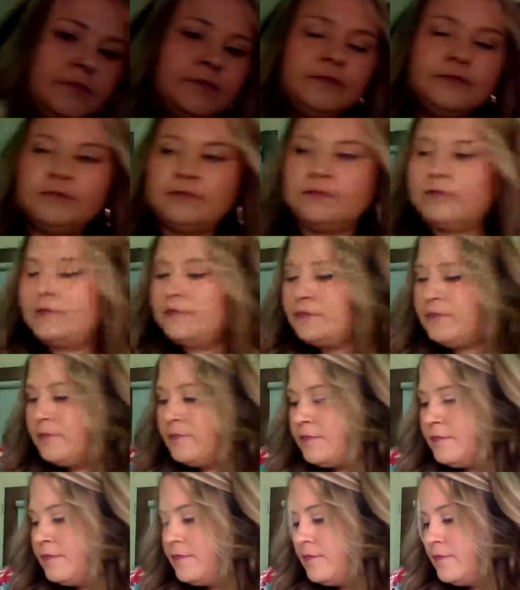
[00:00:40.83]

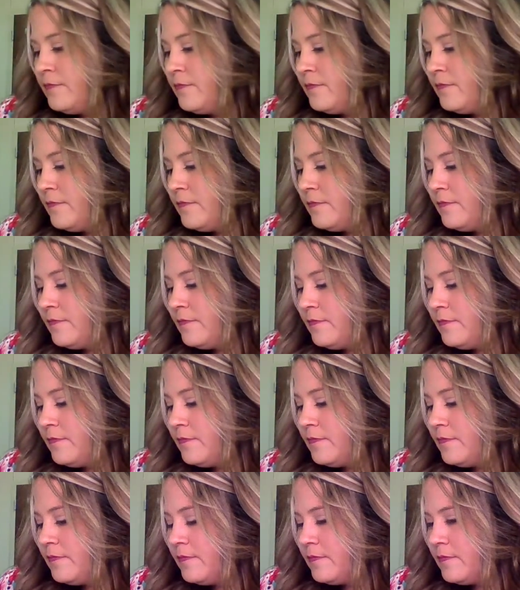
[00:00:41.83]

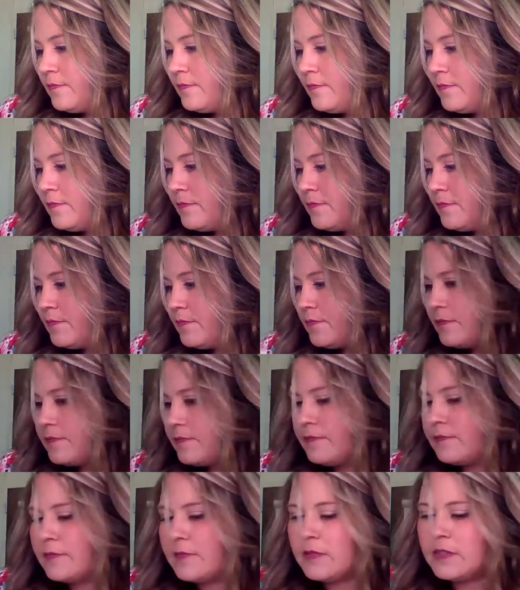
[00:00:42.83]
[no speech]